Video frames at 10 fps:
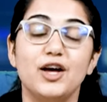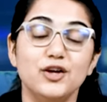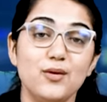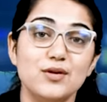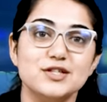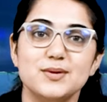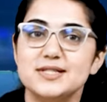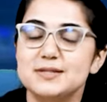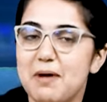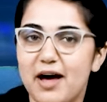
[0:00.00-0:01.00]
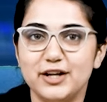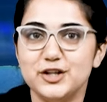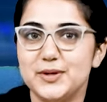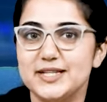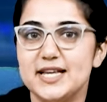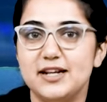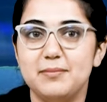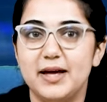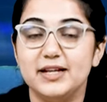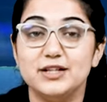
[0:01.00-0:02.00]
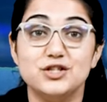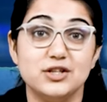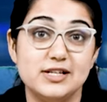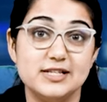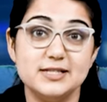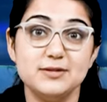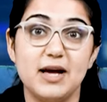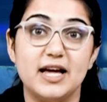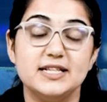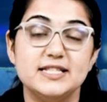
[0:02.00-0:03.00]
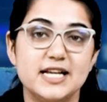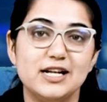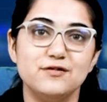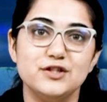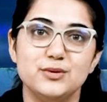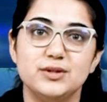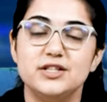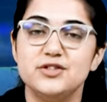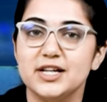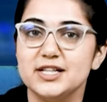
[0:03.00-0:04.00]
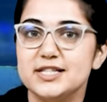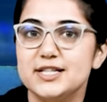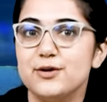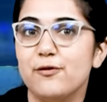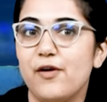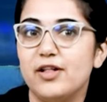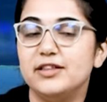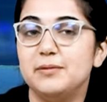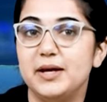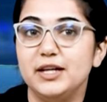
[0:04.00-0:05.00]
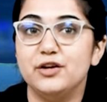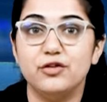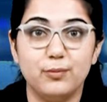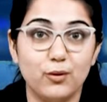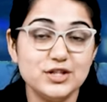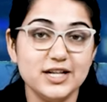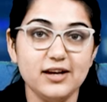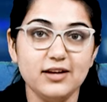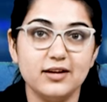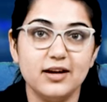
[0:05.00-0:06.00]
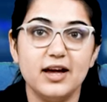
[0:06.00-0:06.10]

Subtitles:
Are you also aspiring to excel in medical journalism and delve into the intricacies of health and medical reporting?